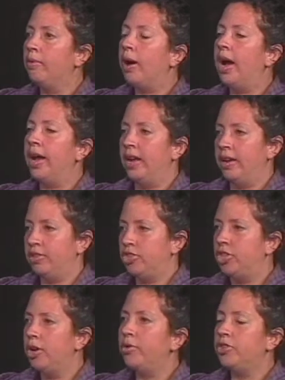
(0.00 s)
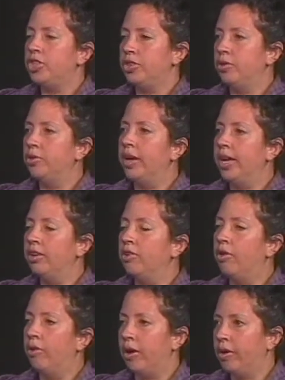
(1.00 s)
Right, chose to
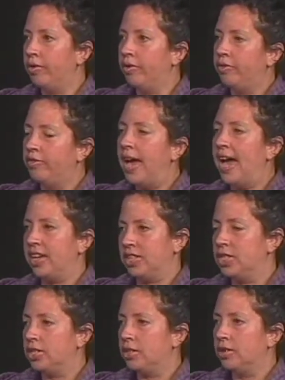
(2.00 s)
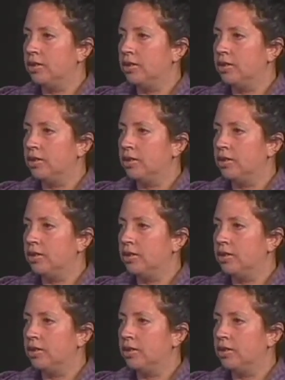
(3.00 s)
ignore facts